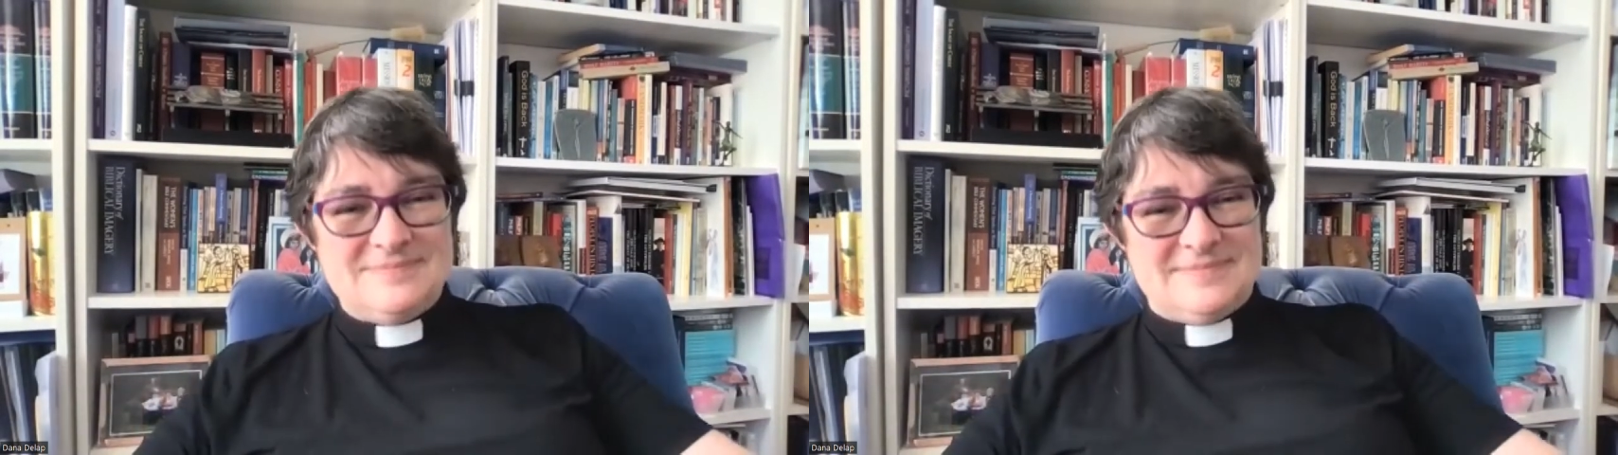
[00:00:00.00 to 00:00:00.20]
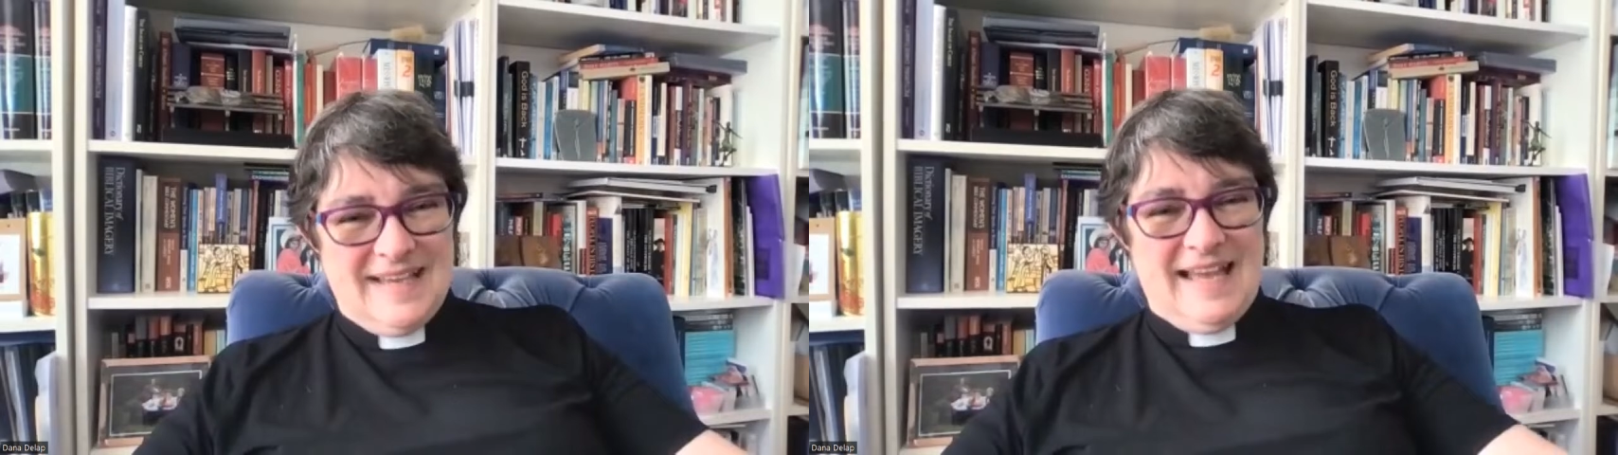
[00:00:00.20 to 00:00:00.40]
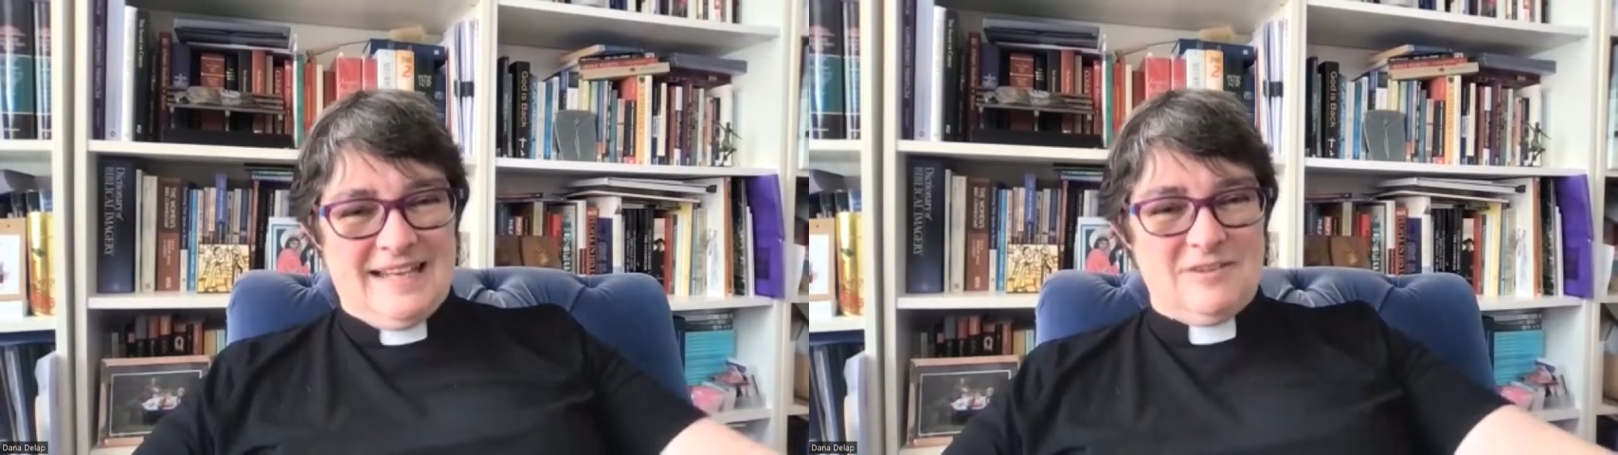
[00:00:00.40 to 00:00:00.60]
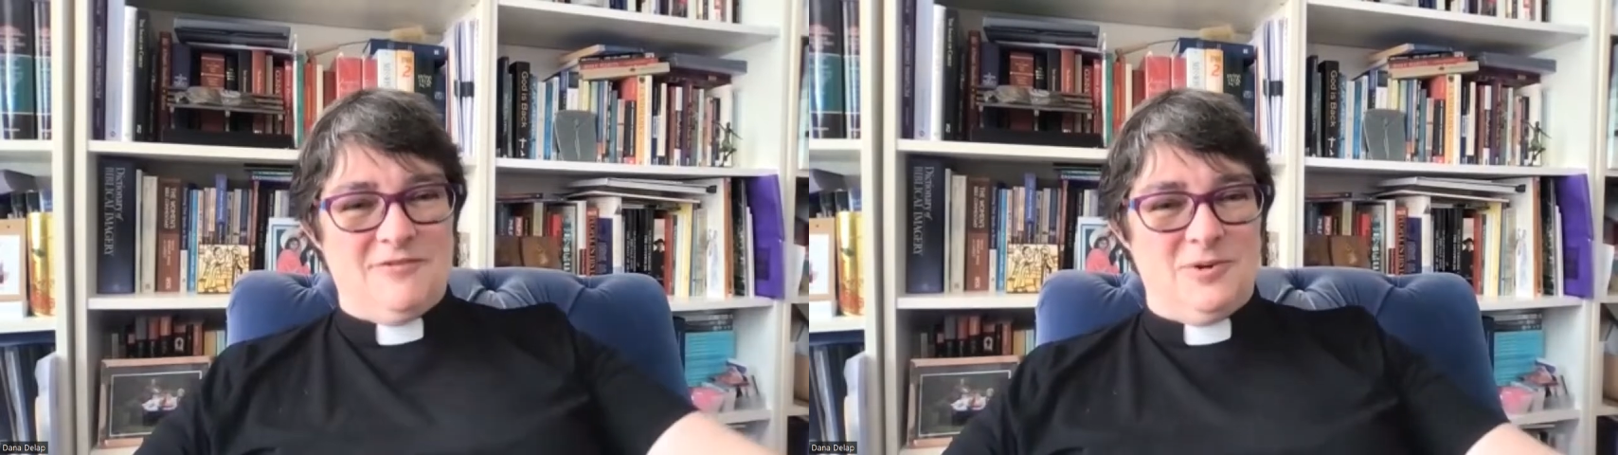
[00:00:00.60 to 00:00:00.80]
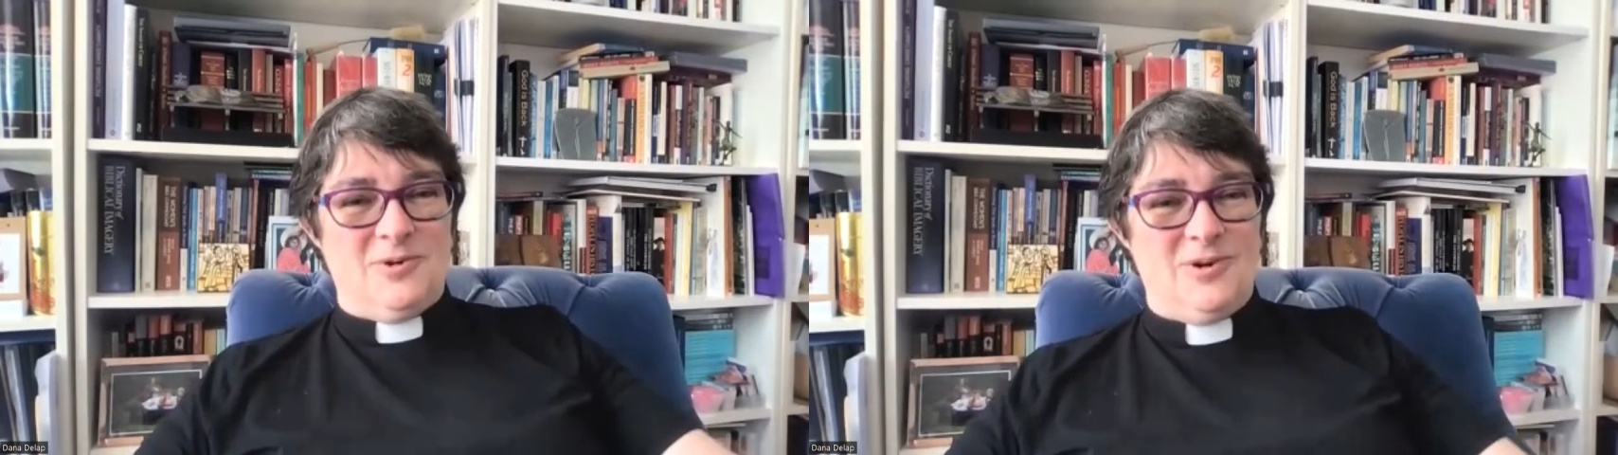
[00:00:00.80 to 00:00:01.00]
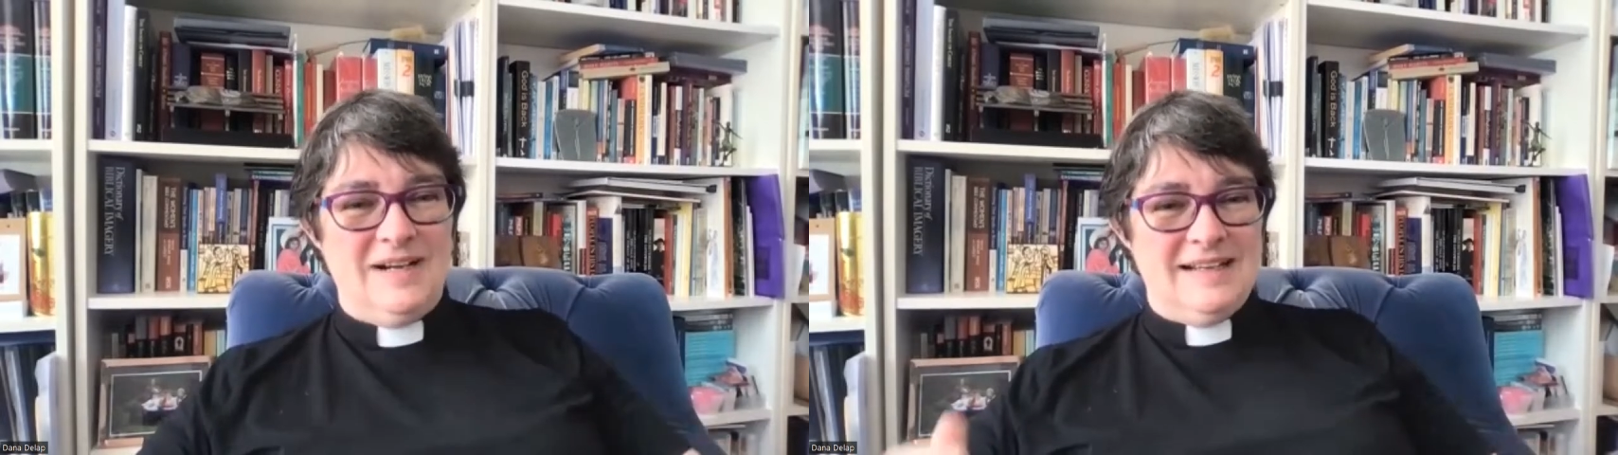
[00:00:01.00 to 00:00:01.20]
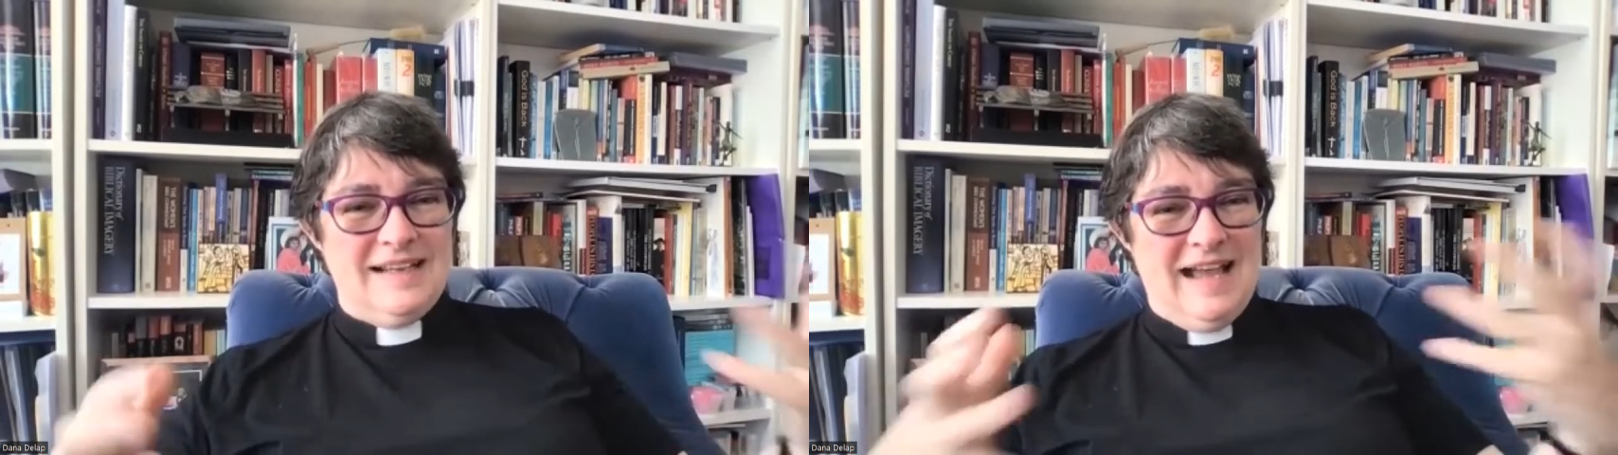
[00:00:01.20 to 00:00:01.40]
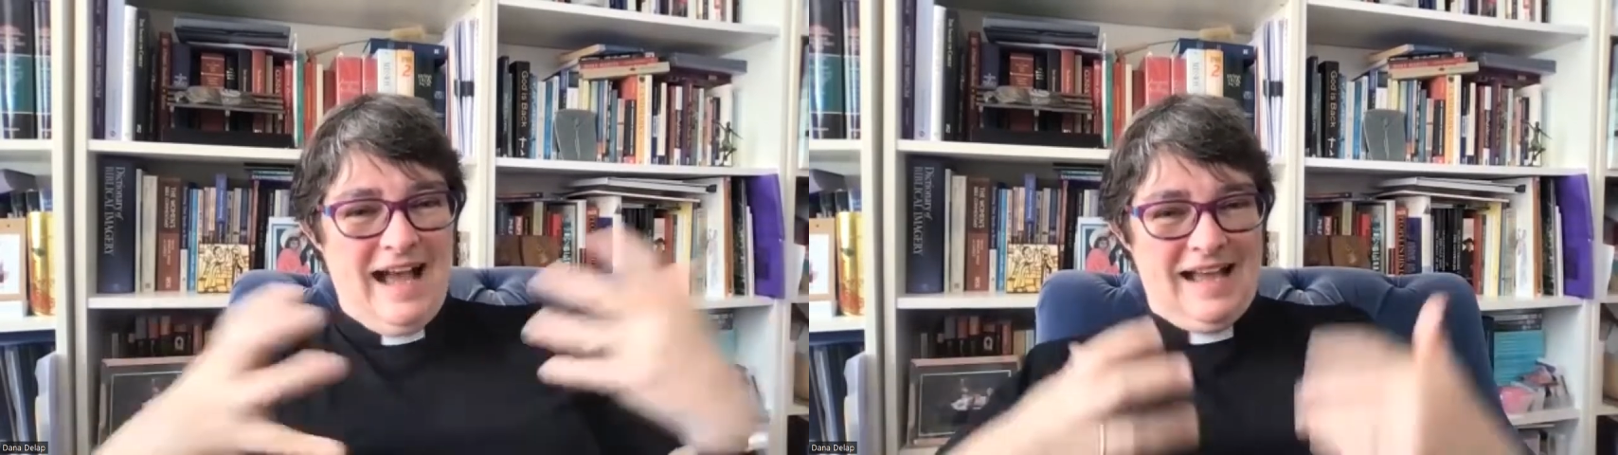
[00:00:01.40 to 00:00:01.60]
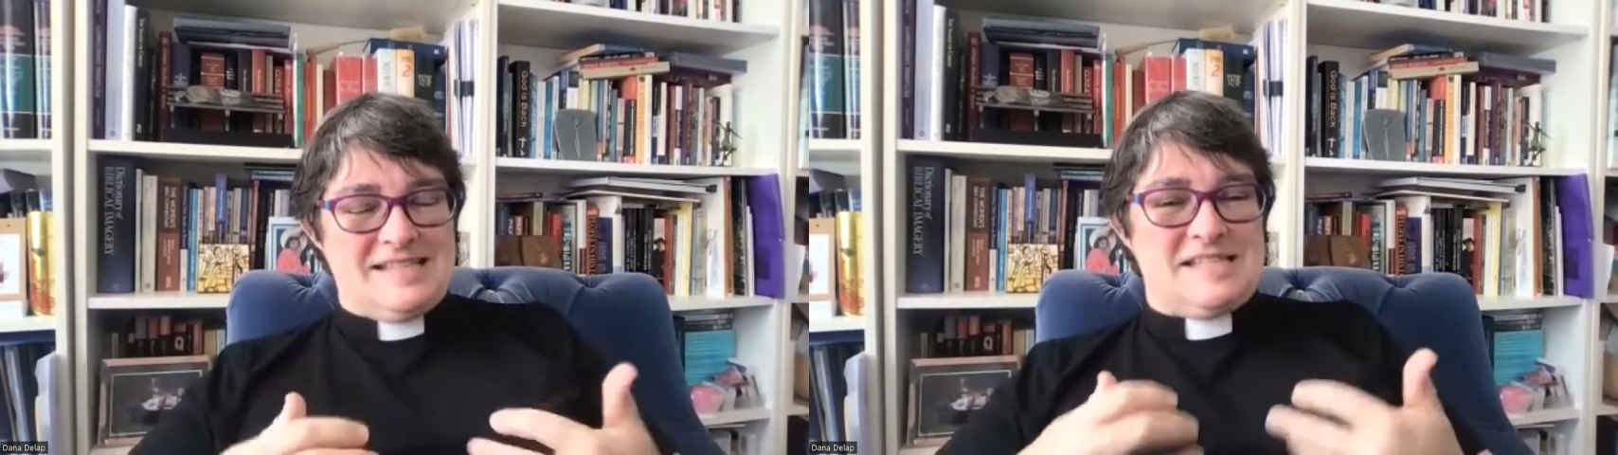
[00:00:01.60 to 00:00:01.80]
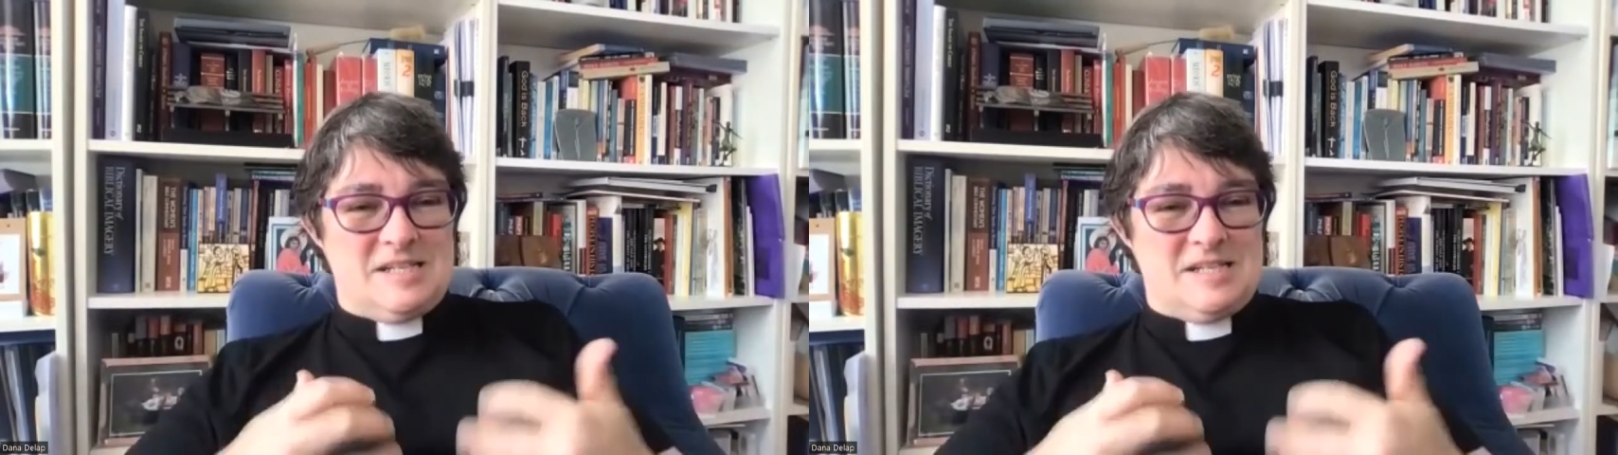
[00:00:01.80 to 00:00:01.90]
and for us